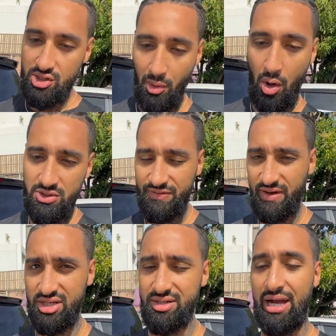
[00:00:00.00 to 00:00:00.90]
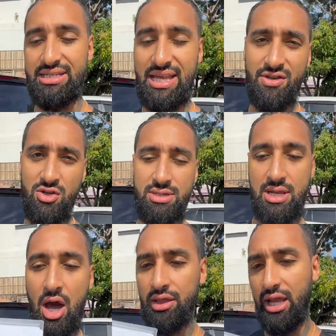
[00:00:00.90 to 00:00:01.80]
I'm almost finished. I just have to do this
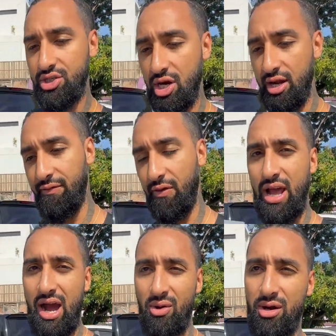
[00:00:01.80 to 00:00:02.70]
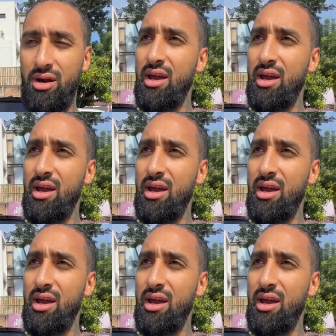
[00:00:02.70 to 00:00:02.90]
online training for an hour,